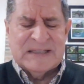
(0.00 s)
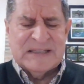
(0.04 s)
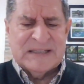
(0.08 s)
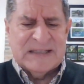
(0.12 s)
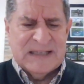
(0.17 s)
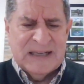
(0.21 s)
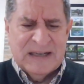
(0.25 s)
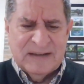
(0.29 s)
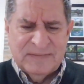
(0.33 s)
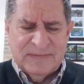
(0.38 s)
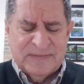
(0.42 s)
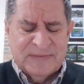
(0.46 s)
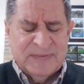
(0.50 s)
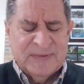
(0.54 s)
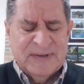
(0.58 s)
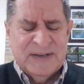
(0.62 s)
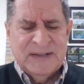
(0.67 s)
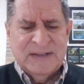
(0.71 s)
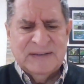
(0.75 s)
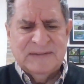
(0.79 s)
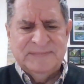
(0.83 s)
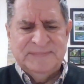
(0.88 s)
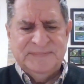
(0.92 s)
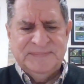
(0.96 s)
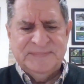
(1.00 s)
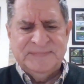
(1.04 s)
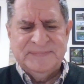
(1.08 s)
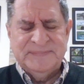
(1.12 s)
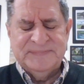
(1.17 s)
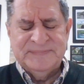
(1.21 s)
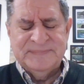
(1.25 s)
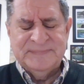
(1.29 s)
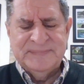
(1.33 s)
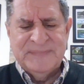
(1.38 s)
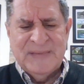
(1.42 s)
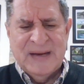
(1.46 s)
suffering
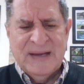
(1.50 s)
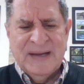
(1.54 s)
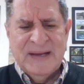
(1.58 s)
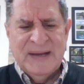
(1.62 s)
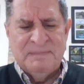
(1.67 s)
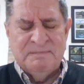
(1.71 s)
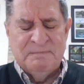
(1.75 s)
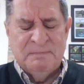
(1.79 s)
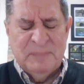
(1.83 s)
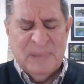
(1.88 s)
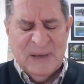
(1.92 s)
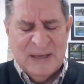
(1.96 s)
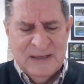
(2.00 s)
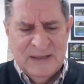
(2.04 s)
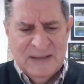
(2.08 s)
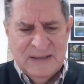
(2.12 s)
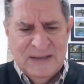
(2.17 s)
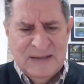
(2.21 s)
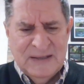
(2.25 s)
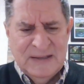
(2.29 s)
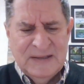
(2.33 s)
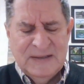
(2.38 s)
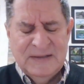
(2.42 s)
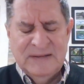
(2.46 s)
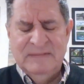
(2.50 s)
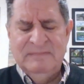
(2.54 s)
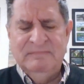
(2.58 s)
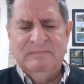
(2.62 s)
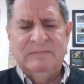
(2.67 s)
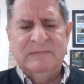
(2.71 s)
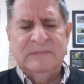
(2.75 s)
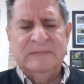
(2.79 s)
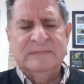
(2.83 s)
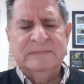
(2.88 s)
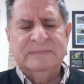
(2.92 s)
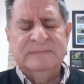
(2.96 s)
and
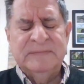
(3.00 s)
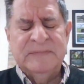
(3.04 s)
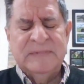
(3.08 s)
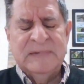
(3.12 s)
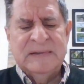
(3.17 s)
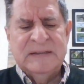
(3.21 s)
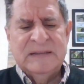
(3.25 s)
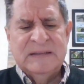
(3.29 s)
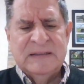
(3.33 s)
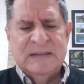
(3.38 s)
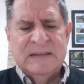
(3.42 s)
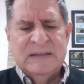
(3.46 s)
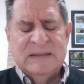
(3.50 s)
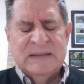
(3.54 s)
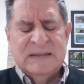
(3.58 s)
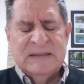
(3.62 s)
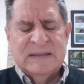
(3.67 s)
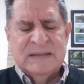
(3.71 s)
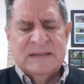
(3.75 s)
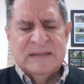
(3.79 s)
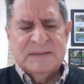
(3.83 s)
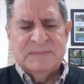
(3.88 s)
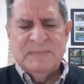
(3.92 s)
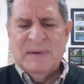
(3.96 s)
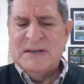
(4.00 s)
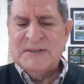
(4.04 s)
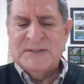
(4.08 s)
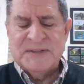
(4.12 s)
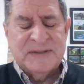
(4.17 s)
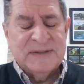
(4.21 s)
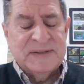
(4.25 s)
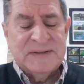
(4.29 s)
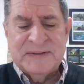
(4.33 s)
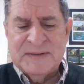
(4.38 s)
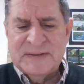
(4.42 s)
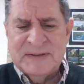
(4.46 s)
pain,
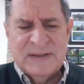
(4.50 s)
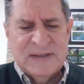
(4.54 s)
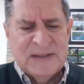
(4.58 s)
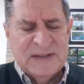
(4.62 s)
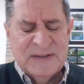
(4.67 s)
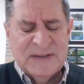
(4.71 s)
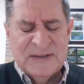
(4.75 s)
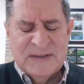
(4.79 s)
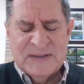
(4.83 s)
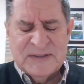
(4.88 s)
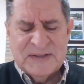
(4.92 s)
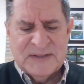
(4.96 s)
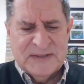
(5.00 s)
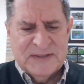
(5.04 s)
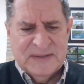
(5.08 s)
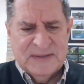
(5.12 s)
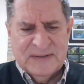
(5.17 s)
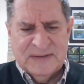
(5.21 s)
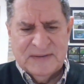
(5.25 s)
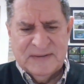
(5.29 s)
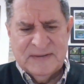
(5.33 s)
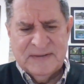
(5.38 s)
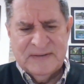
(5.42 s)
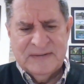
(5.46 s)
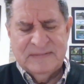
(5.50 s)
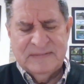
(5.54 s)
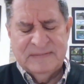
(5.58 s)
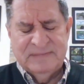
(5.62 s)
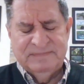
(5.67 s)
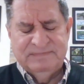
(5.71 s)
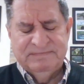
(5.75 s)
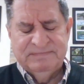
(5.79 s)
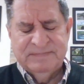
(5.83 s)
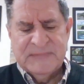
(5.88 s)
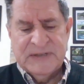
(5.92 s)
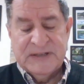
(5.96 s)
especially to the innocent,
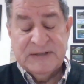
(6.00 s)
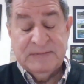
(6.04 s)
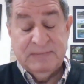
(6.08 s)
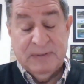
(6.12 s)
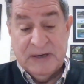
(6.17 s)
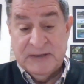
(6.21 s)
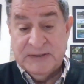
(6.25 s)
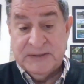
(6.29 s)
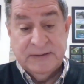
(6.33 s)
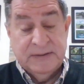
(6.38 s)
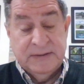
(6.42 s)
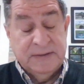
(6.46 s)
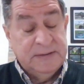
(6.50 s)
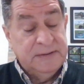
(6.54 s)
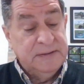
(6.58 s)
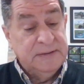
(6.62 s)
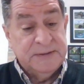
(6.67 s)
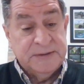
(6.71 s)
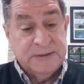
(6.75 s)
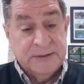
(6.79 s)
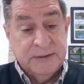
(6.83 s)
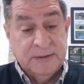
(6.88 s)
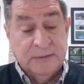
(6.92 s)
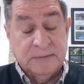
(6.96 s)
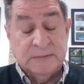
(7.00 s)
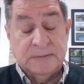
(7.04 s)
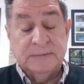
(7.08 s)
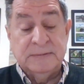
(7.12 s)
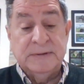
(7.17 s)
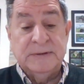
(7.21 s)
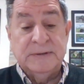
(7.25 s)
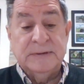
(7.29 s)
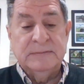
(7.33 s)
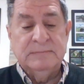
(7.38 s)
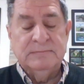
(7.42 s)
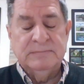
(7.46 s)
especially to
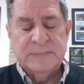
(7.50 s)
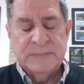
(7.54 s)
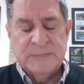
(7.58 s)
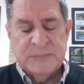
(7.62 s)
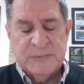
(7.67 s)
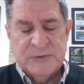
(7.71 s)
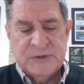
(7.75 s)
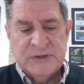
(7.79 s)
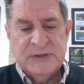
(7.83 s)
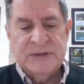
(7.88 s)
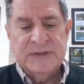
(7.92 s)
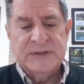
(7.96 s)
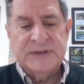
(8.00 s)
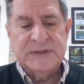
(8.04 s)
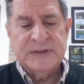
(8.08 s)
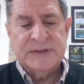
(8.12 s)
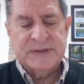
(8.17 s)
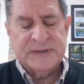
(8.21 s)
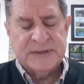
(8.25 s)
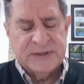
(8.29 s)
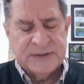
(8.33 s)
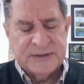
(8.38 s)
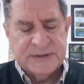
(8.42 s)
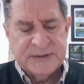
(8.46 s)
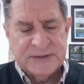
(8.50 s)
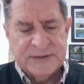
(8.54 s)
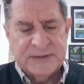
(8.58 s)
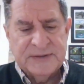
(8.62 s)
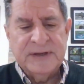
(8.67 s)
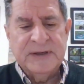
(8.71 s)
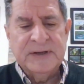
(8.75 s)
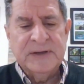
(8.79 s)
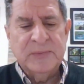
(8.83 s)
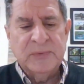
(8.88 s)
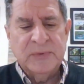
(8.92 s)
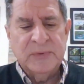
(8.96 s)
children, Jesus says
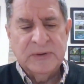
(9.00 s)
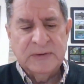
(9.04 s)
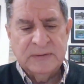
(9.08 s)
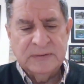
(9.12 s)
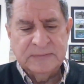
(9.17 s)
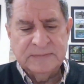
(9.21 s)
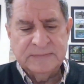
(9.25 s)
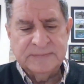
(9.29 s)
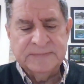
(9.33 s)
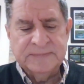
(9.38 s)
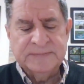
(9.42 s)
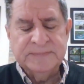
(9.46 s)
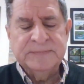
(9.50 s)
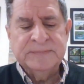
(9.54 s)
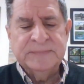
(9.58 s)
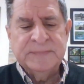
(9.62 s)
they will